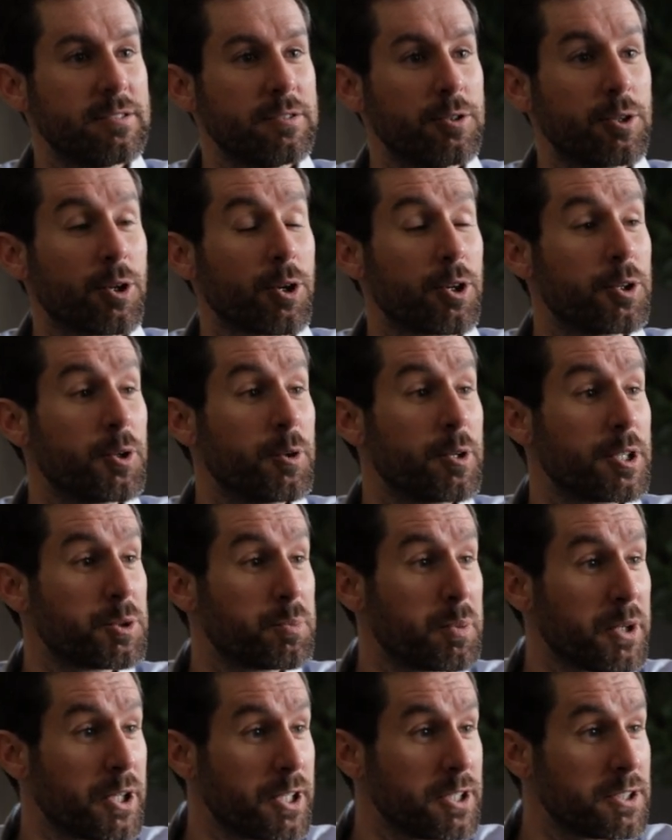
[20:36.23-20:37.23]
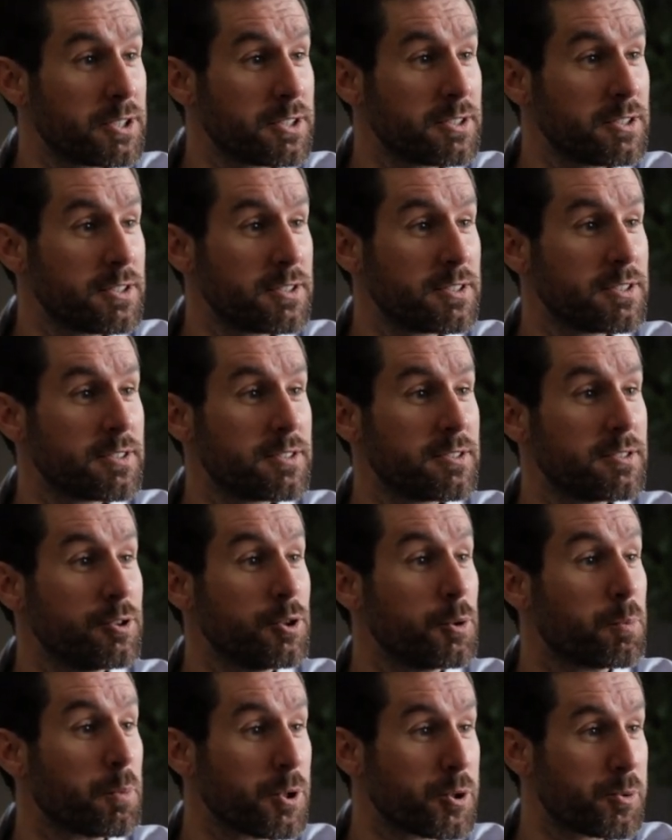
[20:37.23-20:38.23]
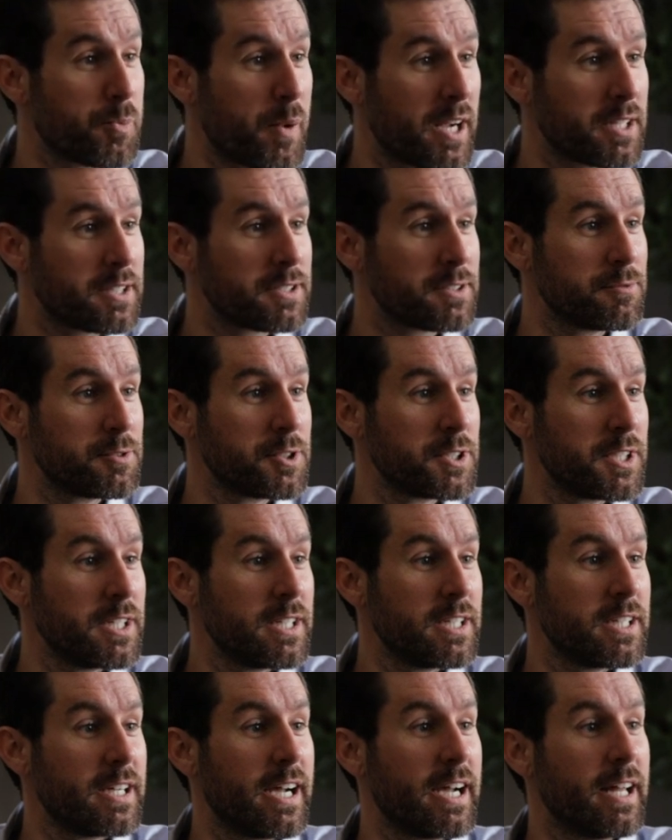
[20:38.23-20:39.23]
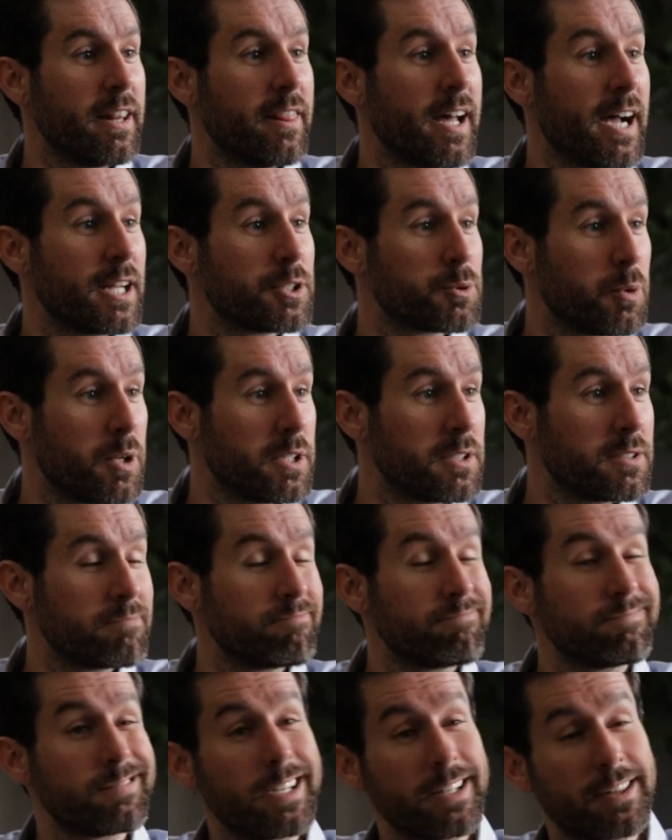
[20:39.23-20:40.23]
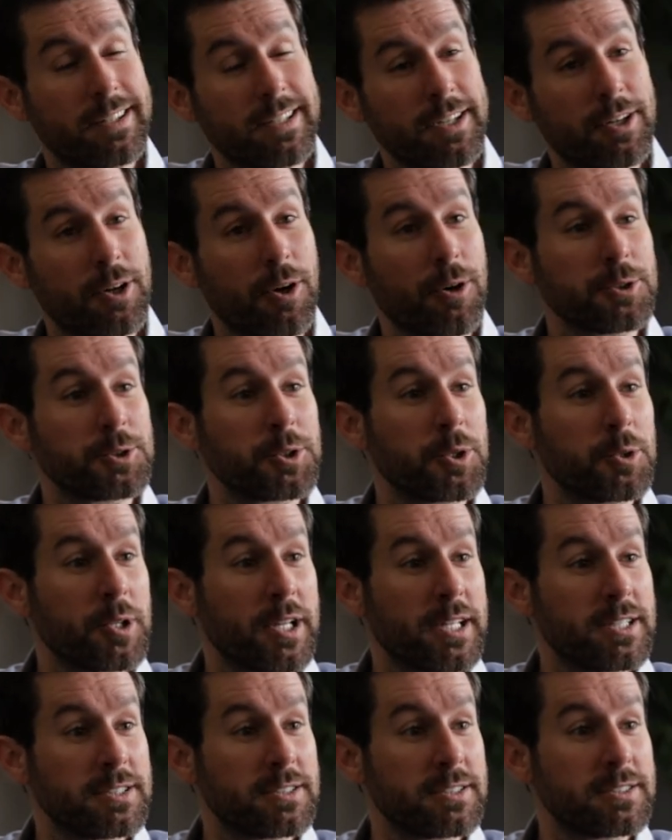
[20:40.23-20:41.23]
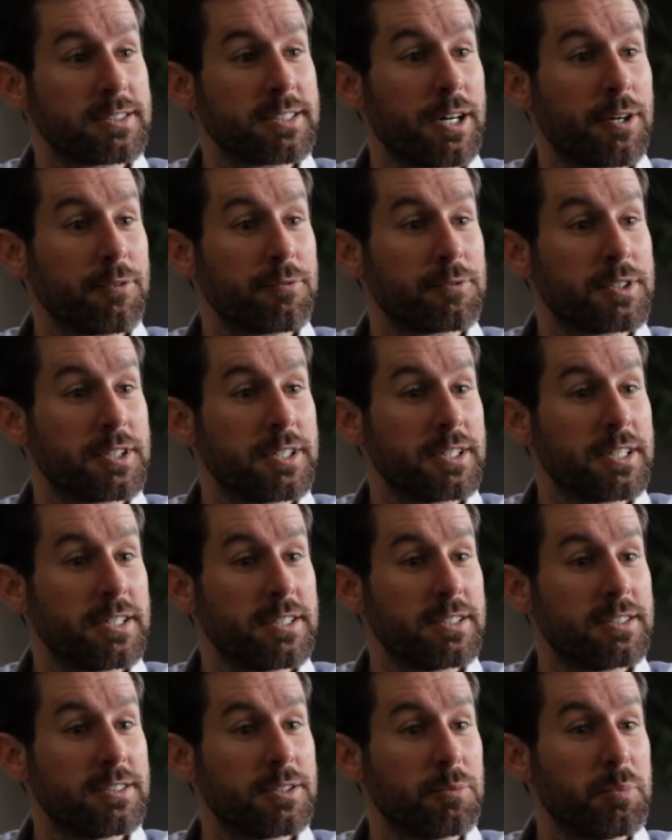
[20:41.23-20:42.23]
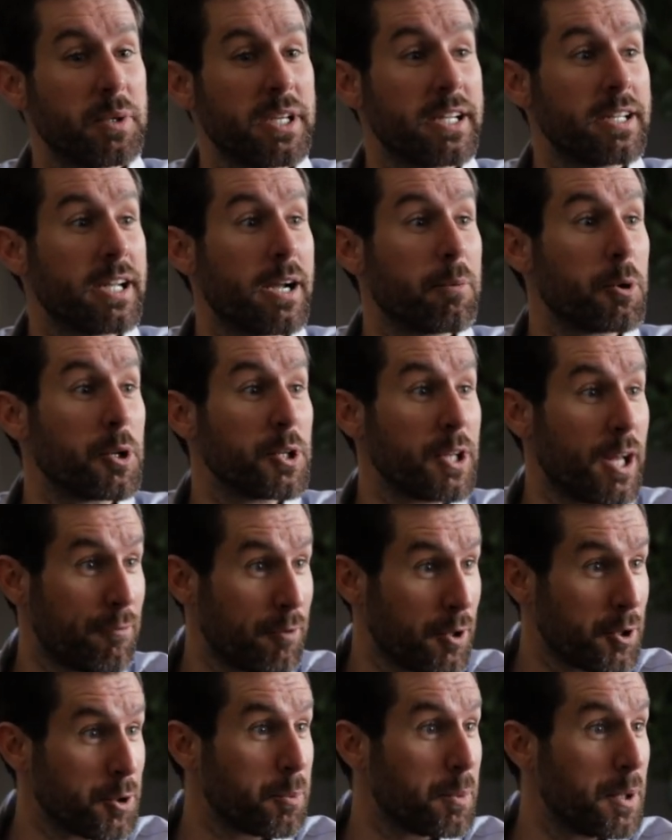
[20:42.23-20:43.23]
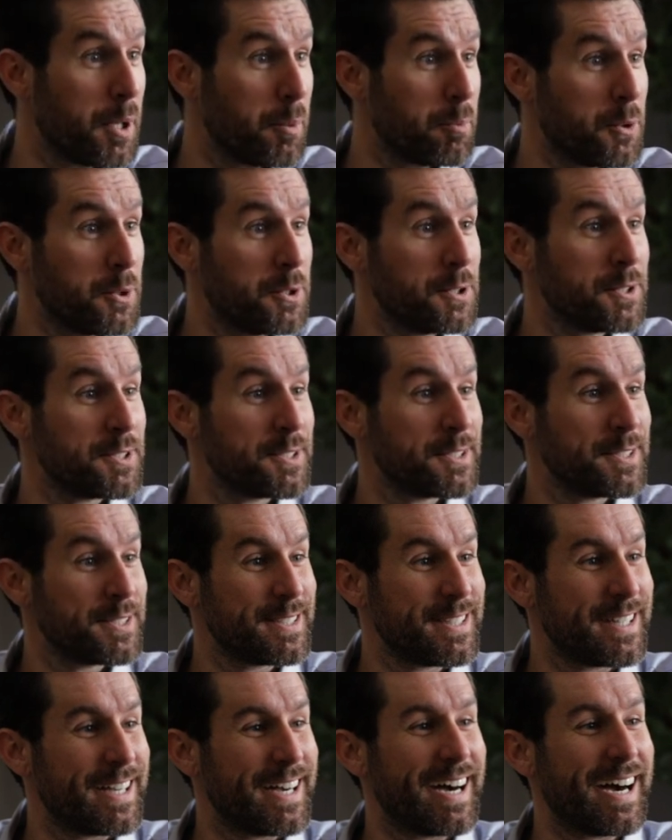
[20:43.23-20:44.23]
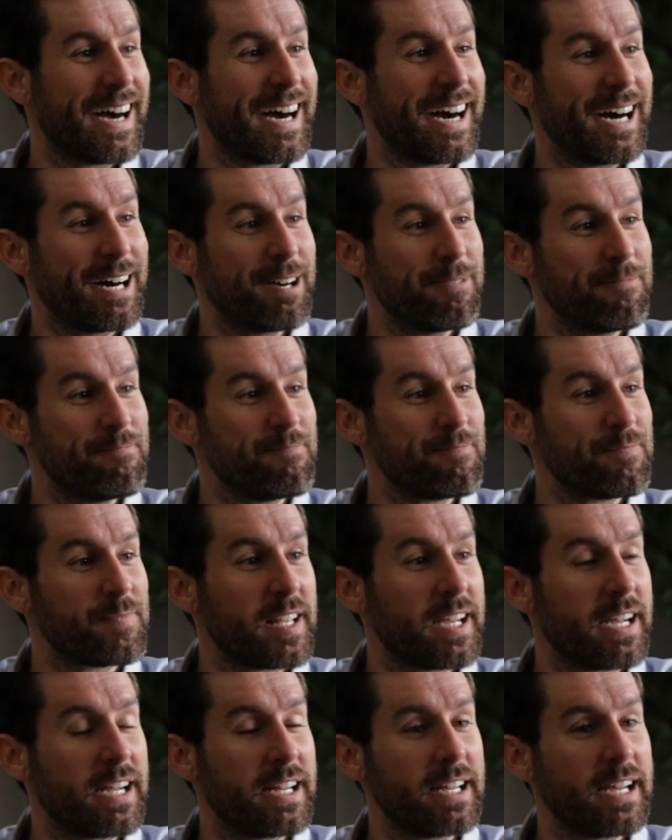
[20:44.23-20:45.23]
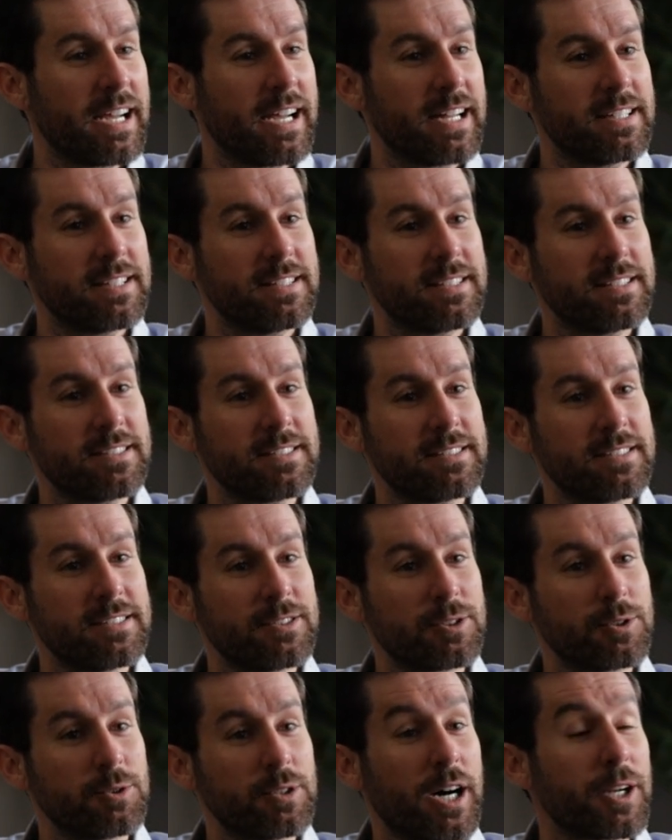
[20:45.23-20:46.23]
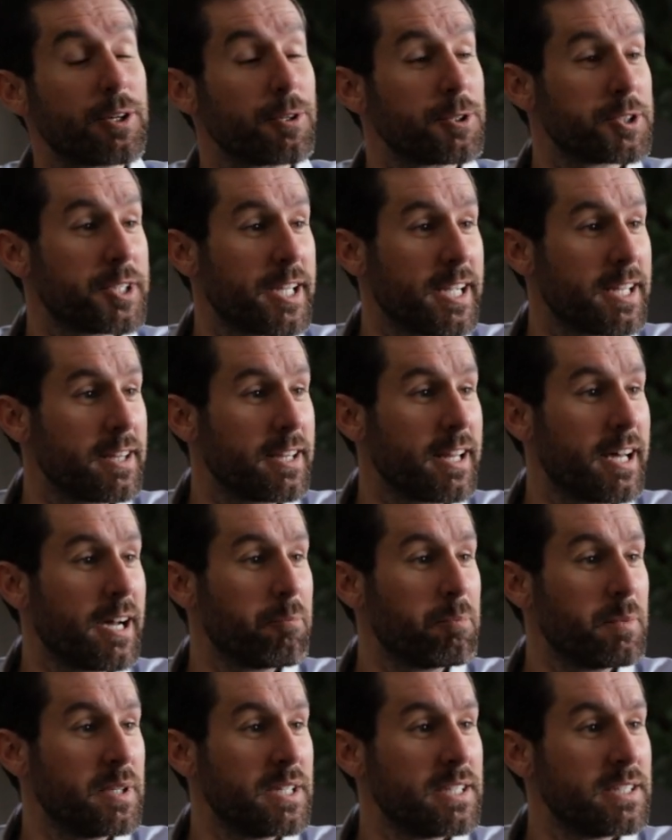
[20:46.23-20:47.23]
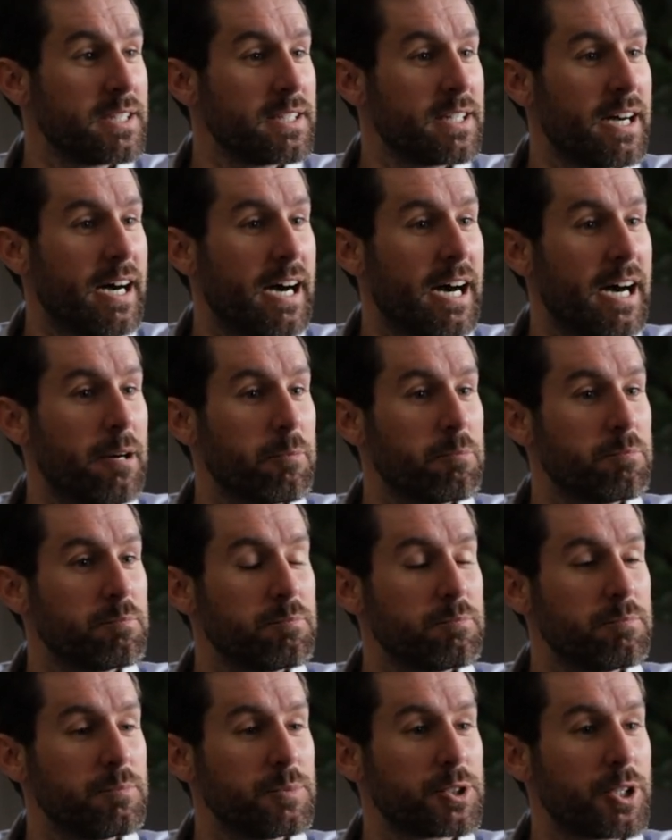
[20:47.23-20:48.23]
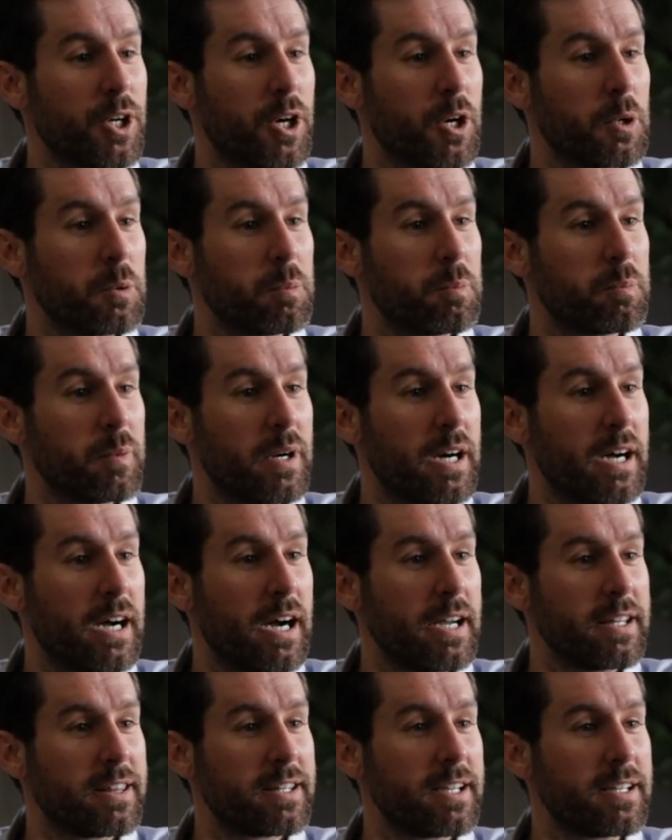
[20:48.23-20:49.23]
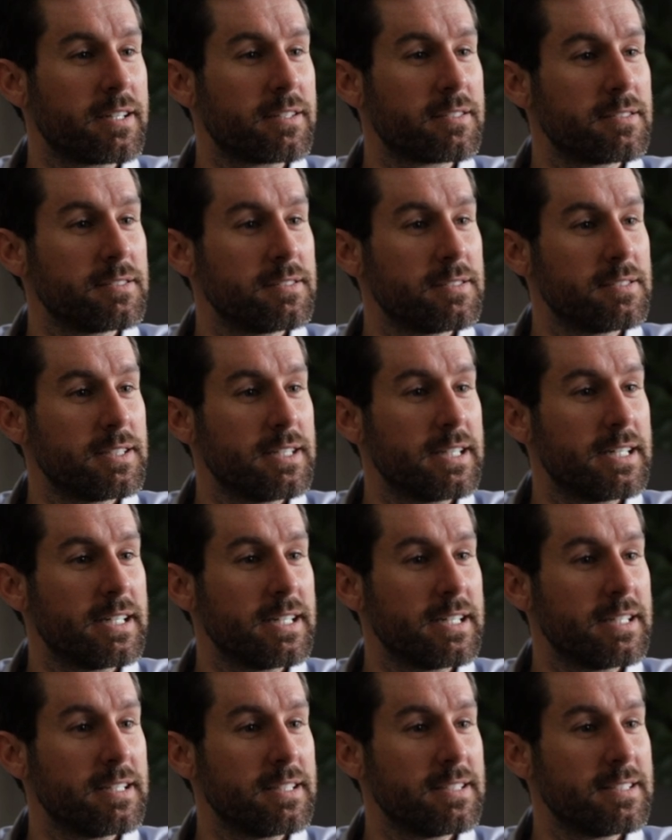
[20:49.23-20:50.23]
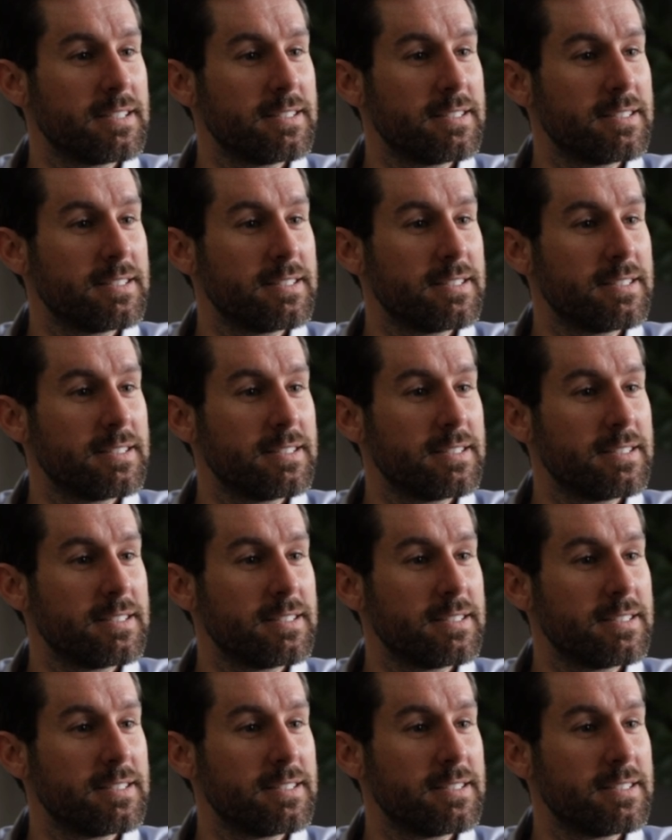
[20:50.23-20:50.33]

learn new experiences, new perspectives. And that's what I think also lends itself to, to being able to love other people. Sure. Uh, right. And, and, understand them. Um, so uh, I think uh,